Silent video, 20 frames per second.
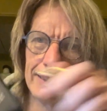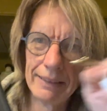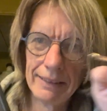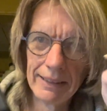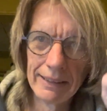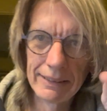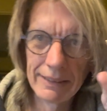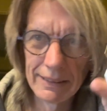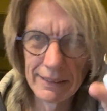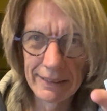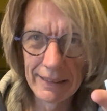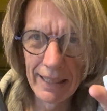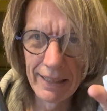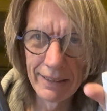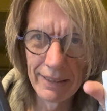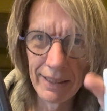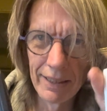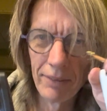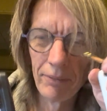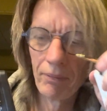This is the
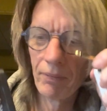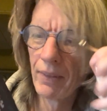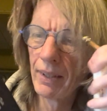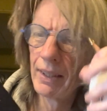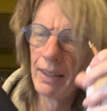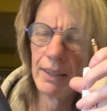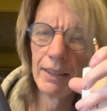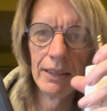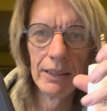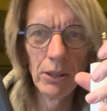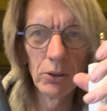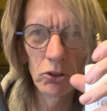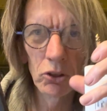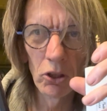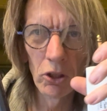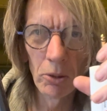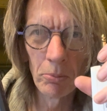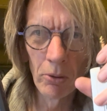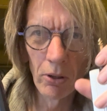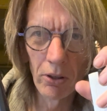sender. You
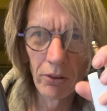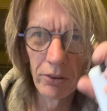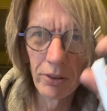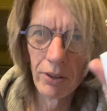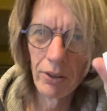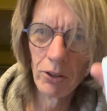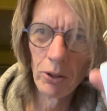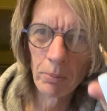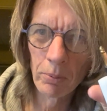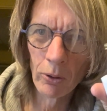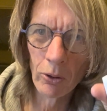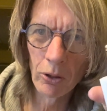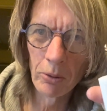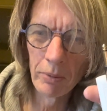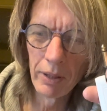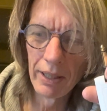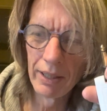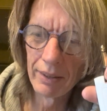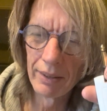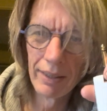turn them on, you plug them
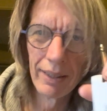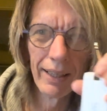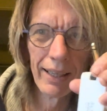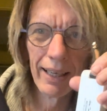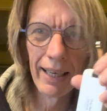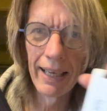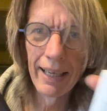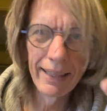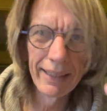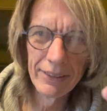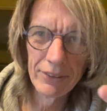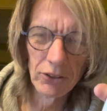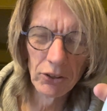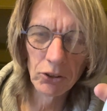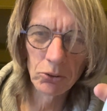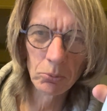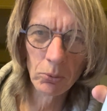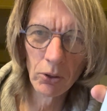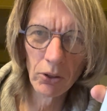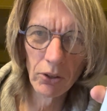in, and it
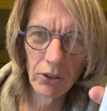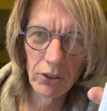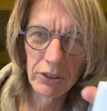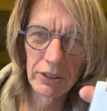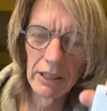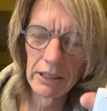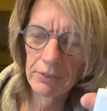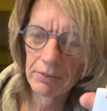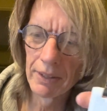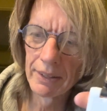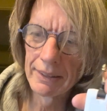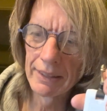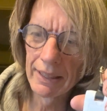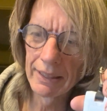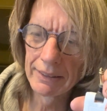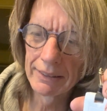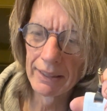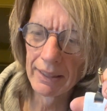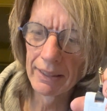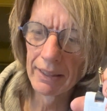just works. It's
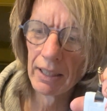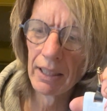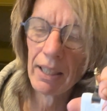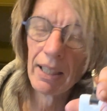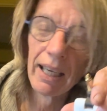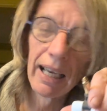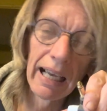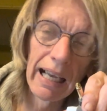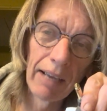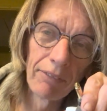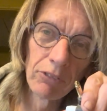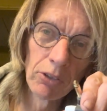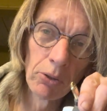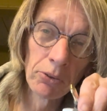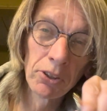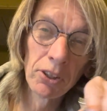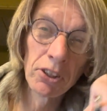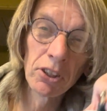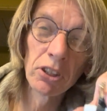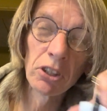fantastic. I have
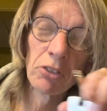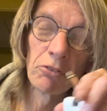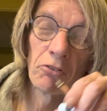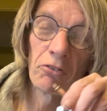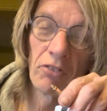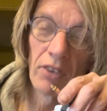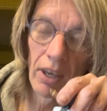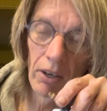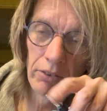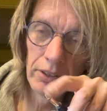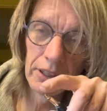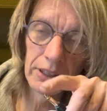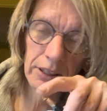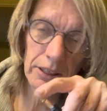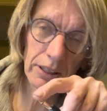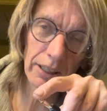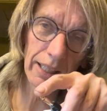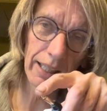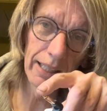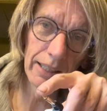noticed there's a very
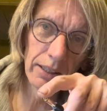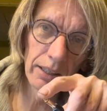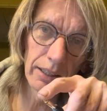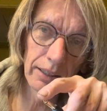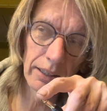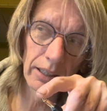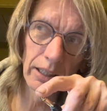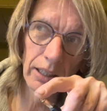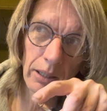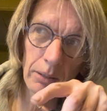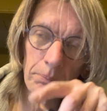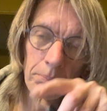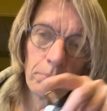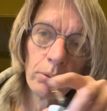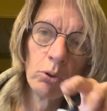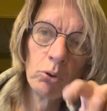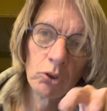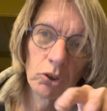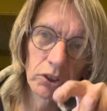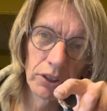slight
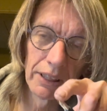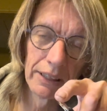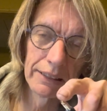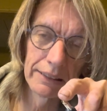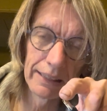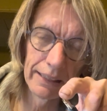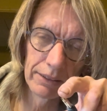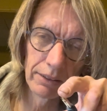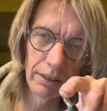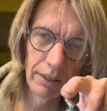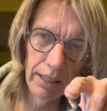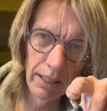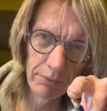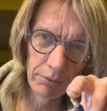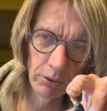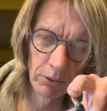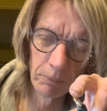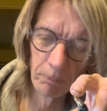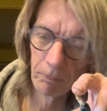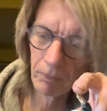boost in signal
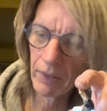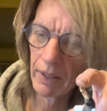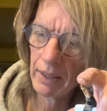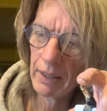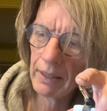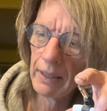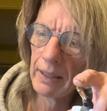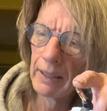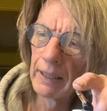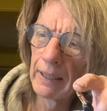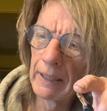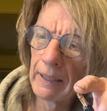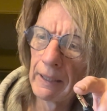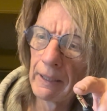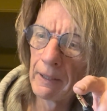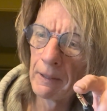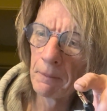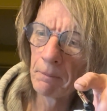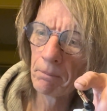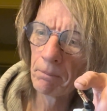level
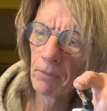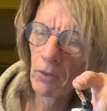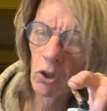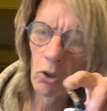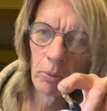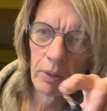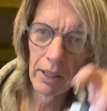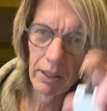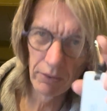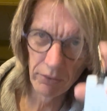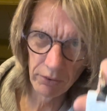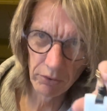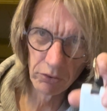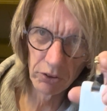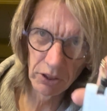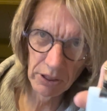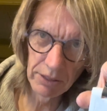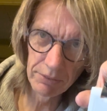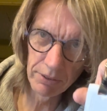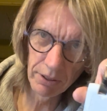coming out of the
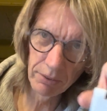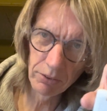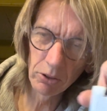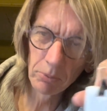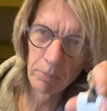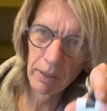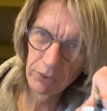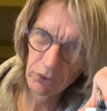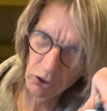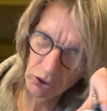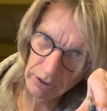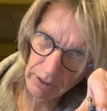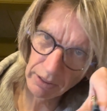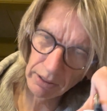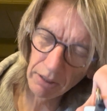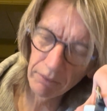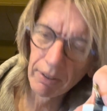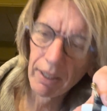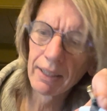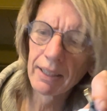receiver compared to just the
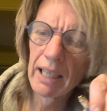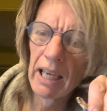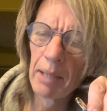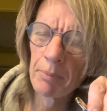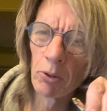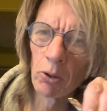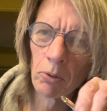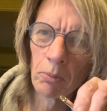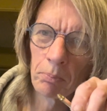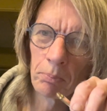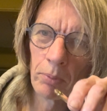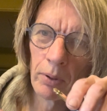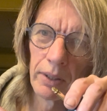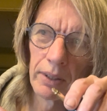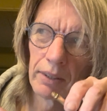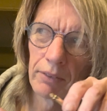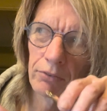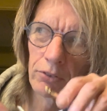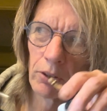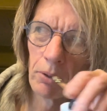direct cable. But
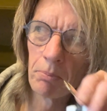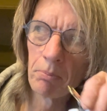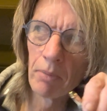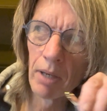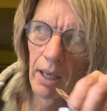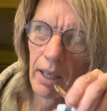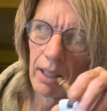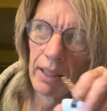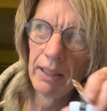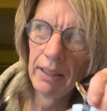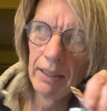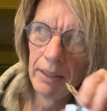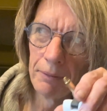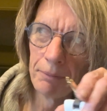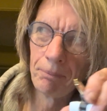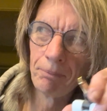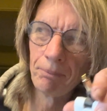from my